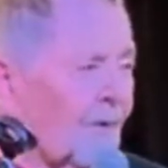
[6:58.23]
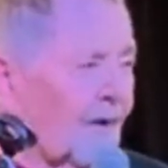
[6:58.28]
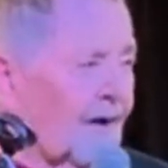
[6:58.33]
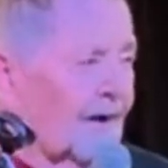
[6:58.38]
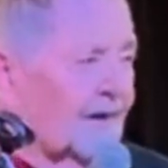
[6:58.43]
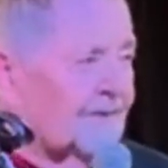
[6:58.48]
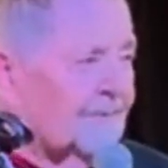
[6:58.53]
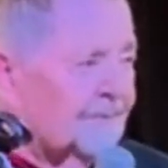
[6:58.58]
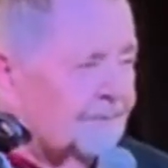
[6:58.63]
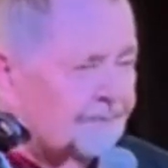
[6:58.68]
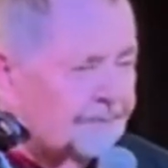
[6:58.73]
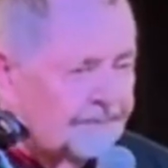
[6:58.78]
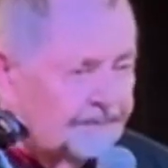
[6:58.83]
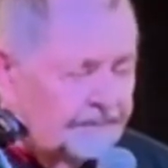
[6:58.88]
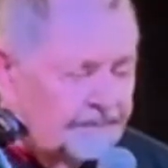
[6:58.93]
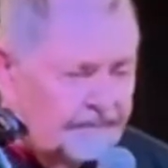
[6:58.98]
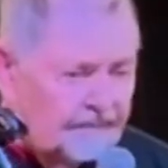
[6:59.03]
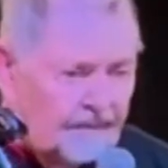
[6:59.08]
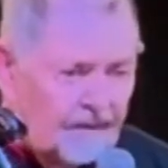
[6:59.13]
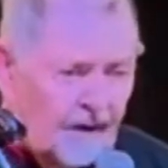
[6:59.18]
was,
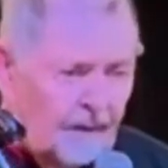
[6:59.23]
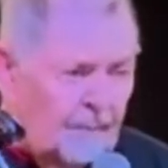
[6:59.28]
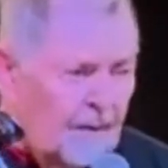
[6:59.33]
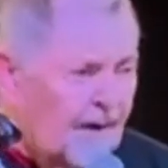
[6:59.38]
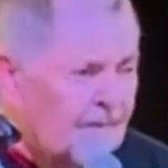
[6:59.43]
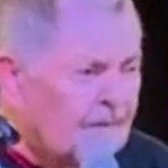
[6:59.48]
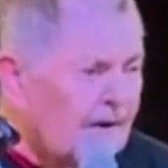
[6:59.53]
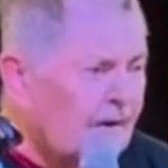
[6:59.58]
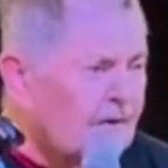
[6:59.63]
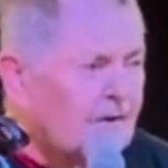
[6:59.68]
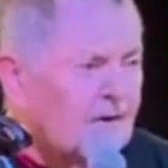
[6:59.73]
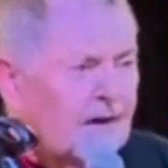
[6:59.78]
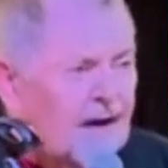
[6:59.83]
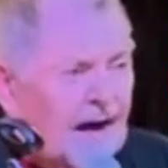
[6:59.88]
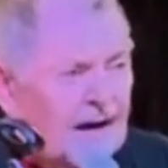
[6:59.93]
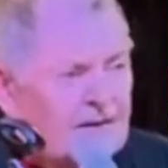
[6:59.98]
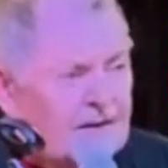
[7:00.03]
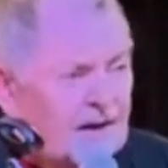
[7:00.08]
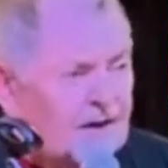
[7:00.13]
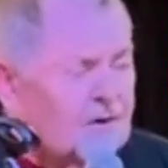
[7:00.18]
my father
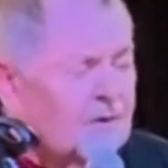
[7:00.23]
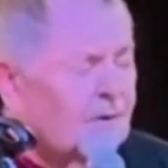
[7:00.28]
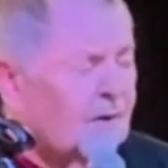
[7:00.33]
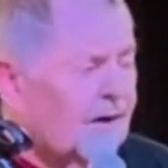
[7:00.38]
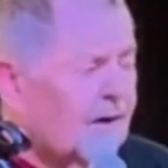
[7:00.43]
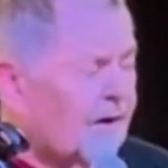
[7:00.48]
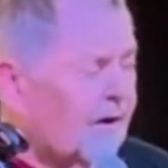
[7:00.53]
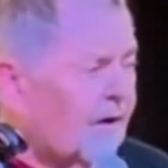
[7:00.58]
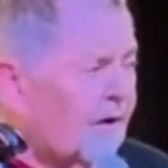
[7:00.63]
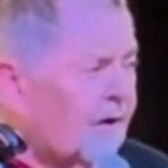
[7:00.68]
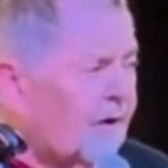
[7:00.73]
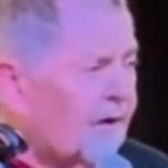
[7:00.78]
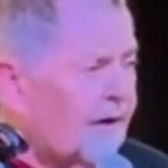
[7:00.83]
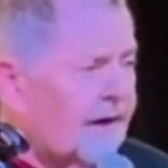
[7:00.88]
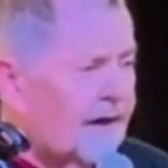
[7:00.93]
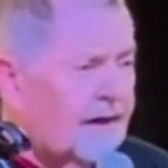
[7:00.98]
got that tree in a hurry.